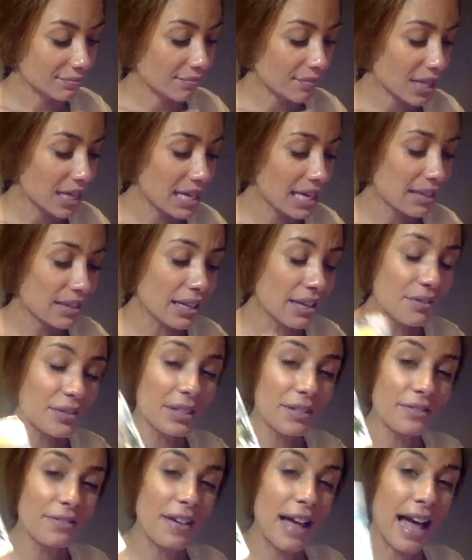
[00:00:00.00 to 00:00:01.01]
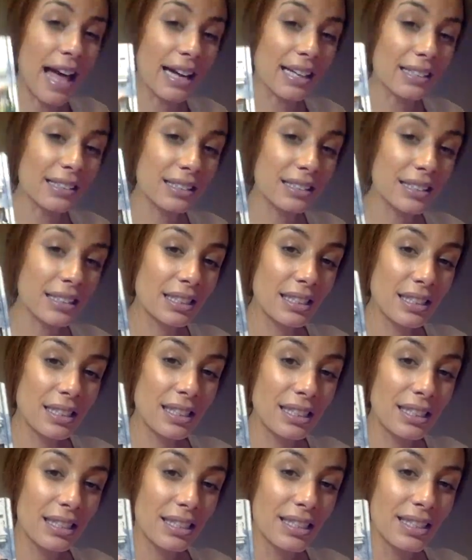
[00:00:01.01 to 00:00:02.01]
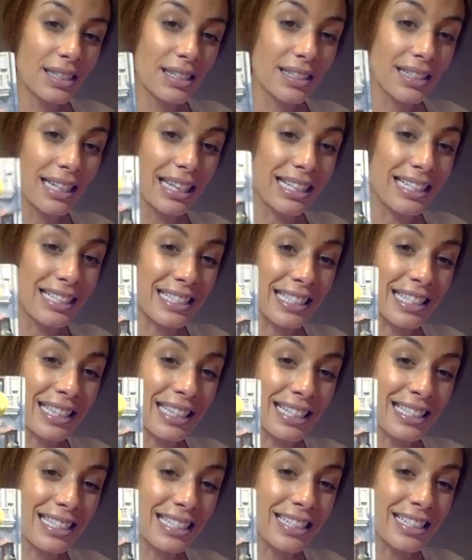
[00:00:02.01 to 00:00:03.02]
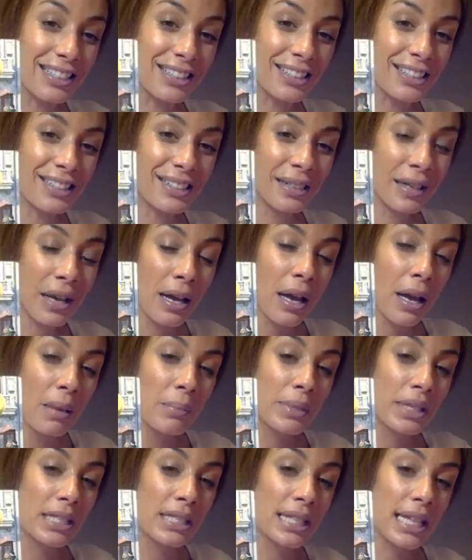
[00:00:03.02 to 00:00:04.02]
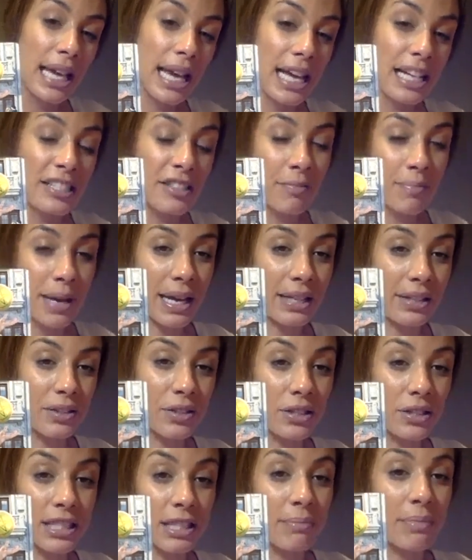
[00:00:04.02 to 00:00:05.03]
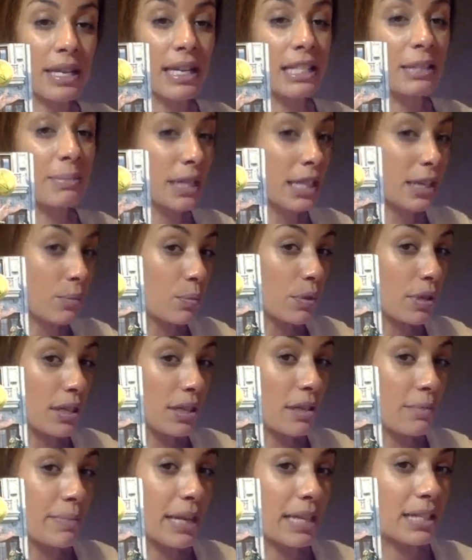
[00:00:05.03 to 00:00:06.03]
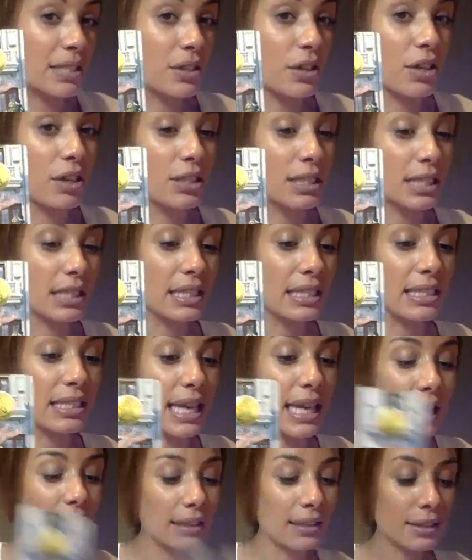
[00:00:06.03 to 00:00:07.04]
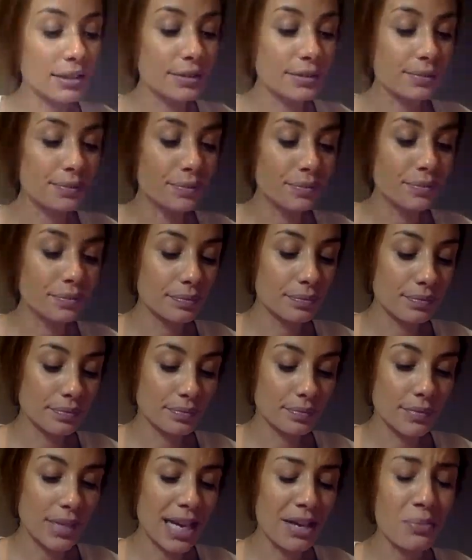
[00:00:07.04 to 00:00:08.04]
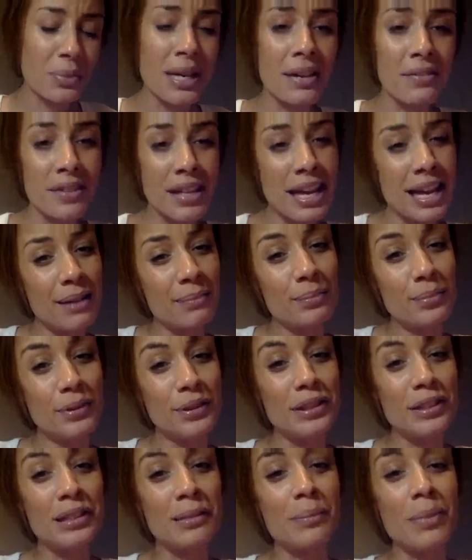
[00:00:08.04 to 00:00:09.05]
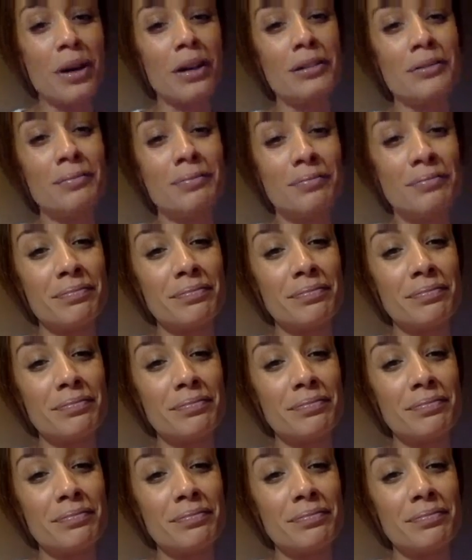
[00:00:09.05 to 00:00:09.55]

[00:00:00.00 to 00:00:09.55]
And I love the fact that I see this here, because the Ace of Pentacles to me has become one of the best cards in the deck. And we have the Emperor at the bottom.